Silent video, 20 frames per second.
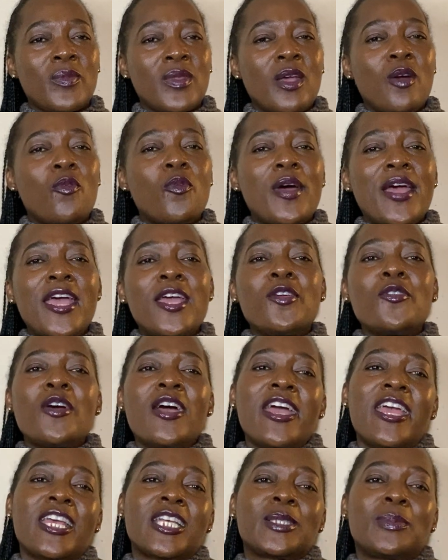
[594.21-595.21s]
where you
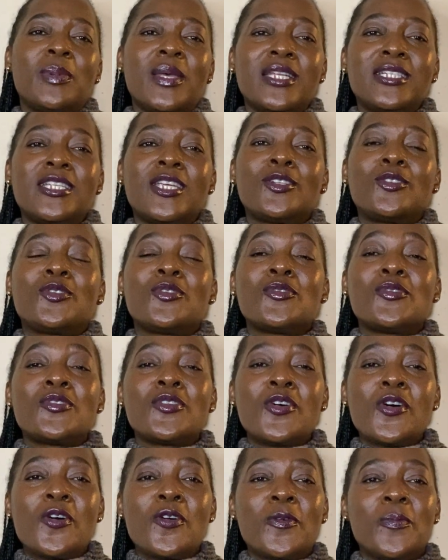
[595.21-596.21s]
are expected to
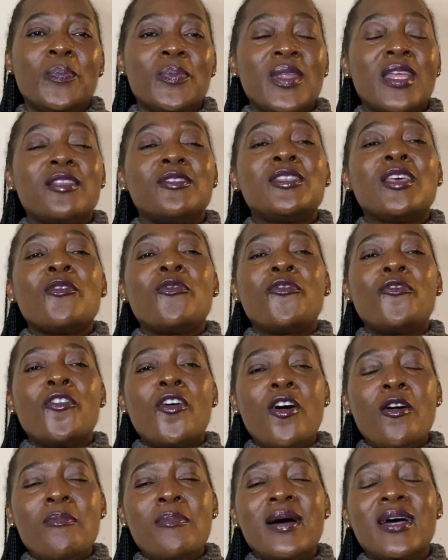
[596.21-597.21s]
know the
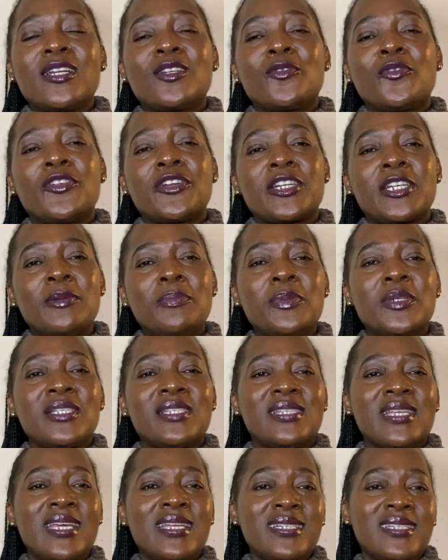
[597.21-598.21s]
format for
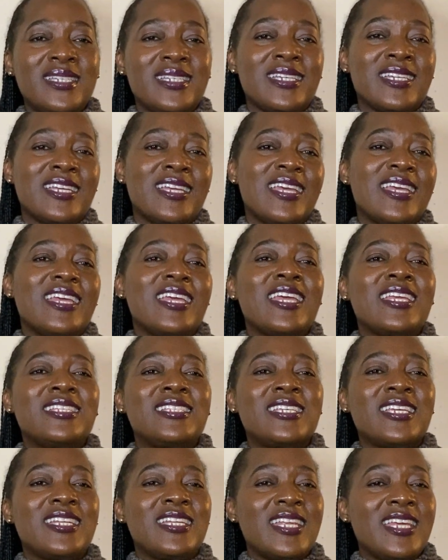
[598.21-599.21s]
representing a
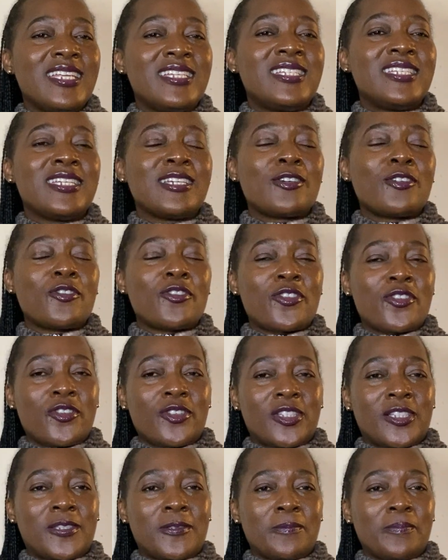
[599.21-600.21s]
genetic
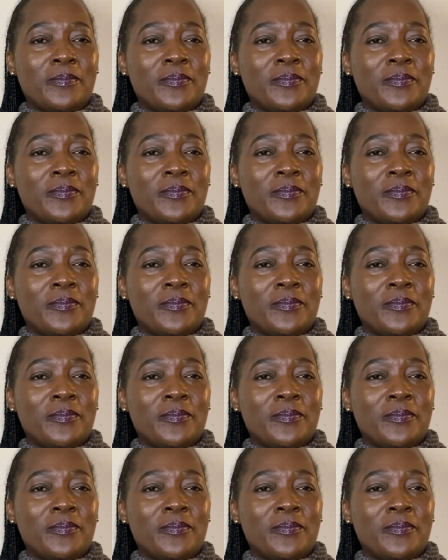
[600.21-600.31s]
cross.